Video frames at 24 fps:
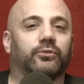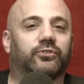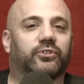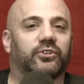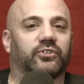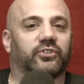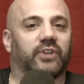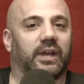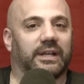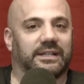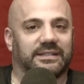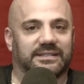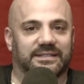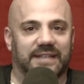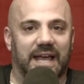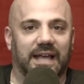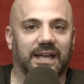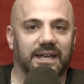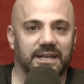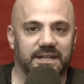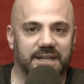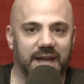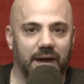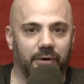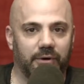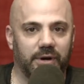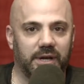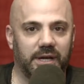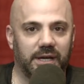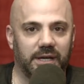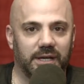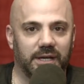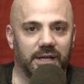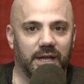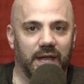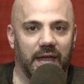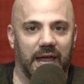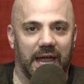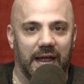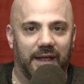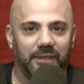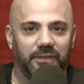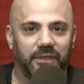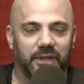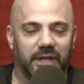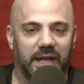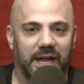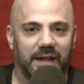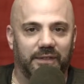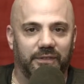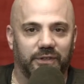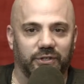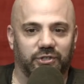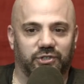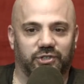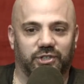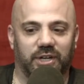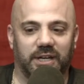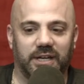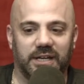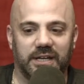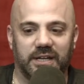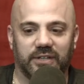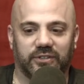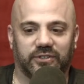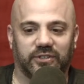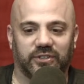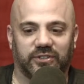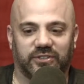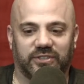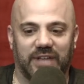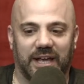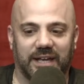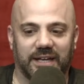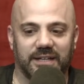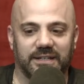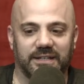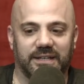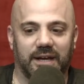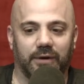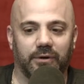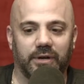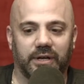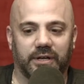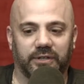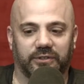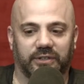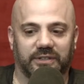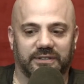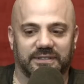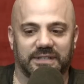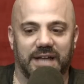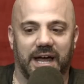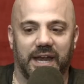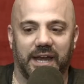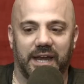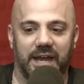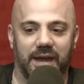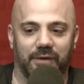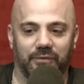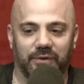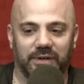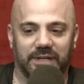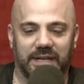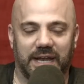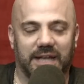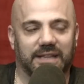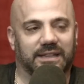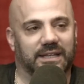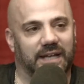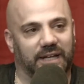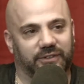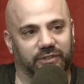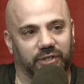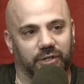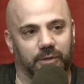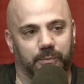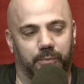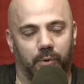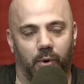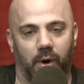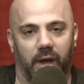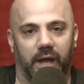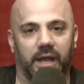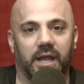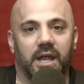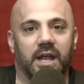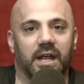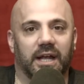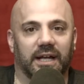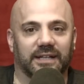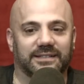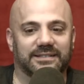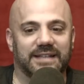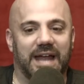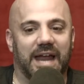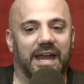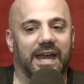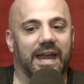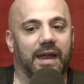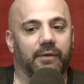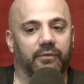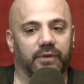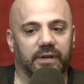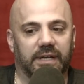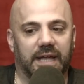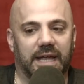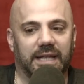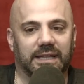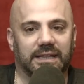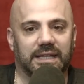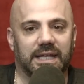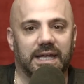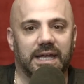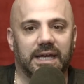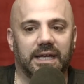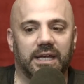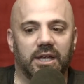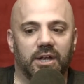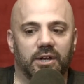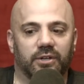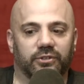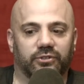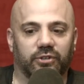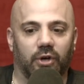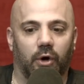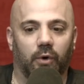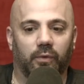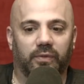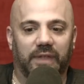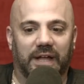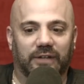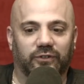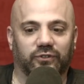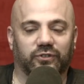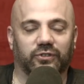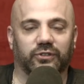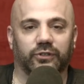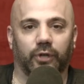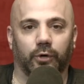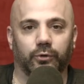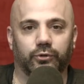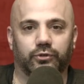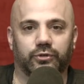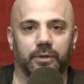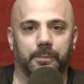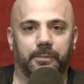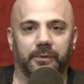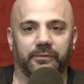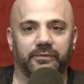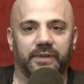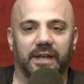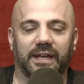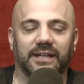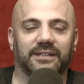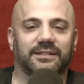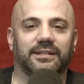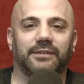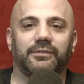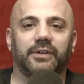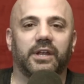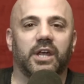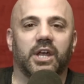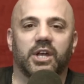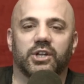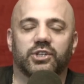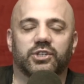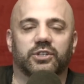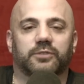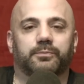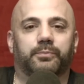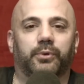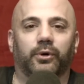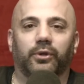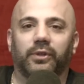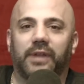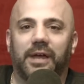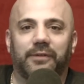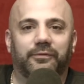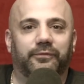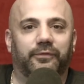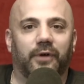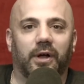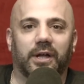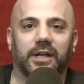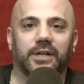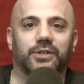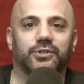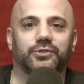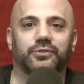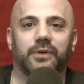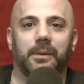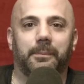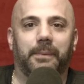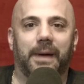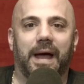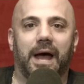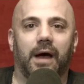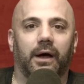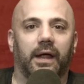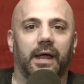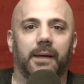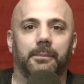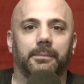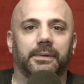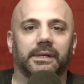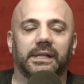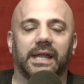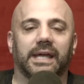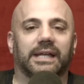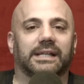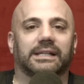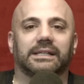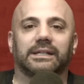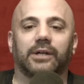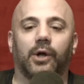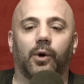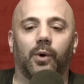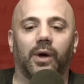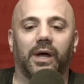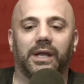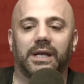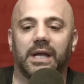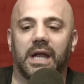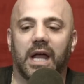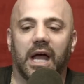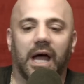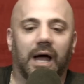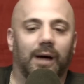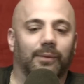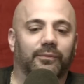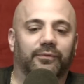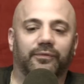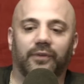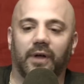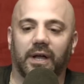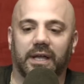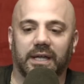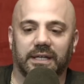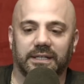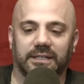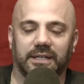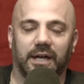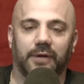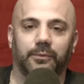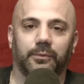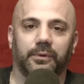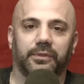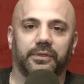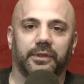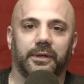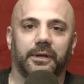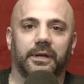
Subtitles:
is like secondary, and the shittiness is secondary because it's not an everyday thing. That's a good point. It's not an everyday thing. So that slow drip of negativity, just pull that fucking drip out and be like, you know what? I'm fucking done with it.